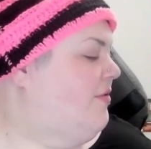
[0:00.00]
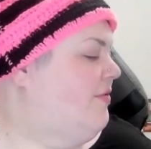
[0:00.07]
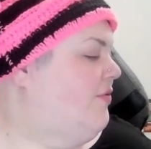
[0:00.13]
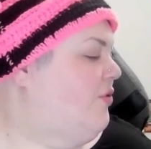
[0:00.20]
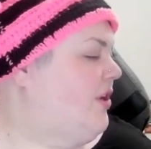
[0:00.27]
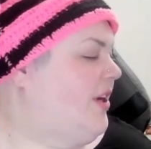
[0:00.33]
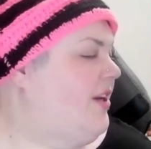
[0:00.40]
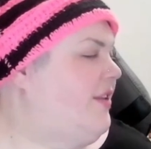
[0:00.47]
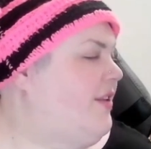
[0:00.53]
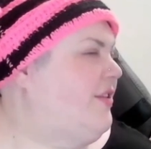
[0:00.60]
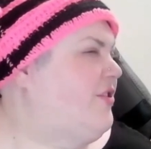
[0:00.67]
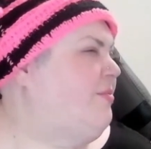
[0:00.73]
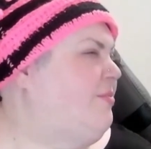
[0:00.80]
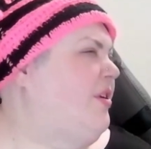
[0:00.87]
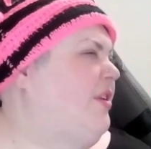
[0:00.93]
Fork, and I think
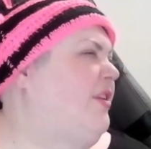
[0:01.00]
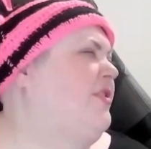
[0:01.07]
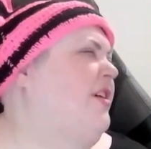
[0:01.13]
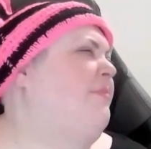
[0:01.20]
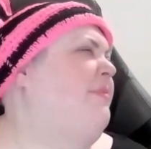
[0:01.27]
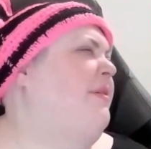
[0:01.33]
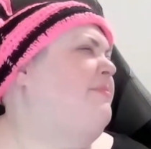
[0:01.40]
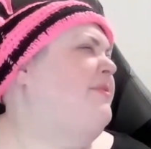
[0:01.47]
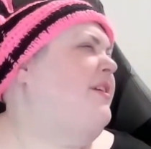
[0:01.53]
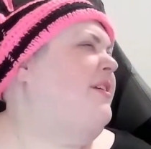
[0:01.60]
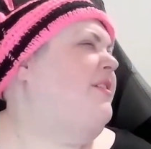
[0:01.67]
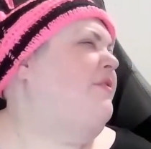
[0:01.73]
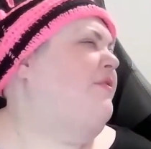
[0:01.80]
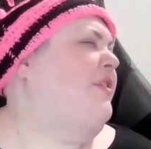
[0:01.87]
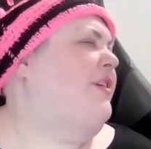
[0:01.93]
there's a bottle of Diet Pepsi in
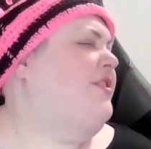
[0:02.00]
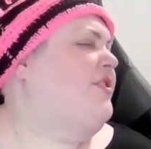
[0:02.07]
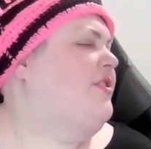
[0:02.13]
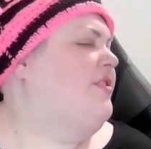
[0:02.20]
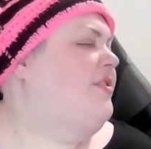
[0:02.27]
the fridge.